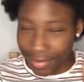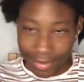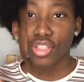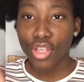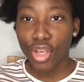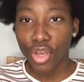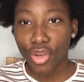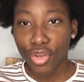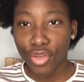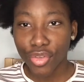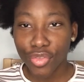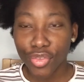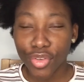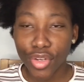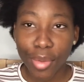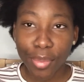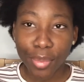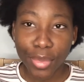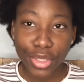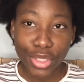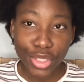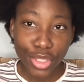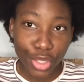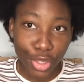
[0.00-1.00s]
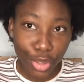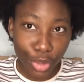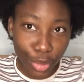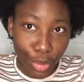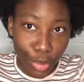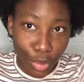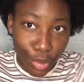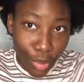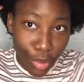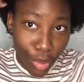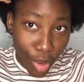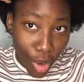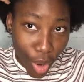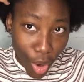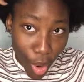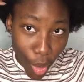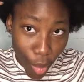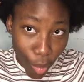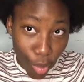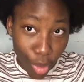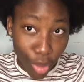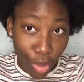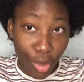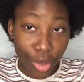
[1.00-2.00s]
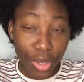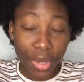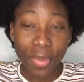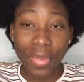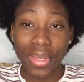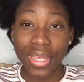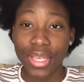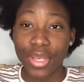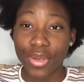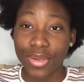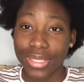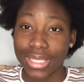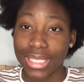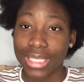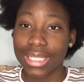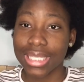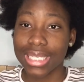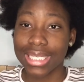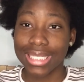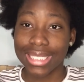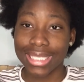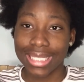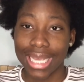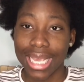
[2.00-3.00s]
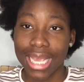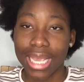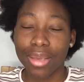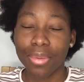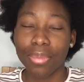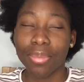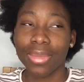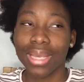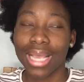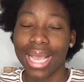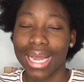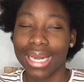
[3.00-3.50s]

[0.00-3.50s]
So for number 2, we're going to be using the same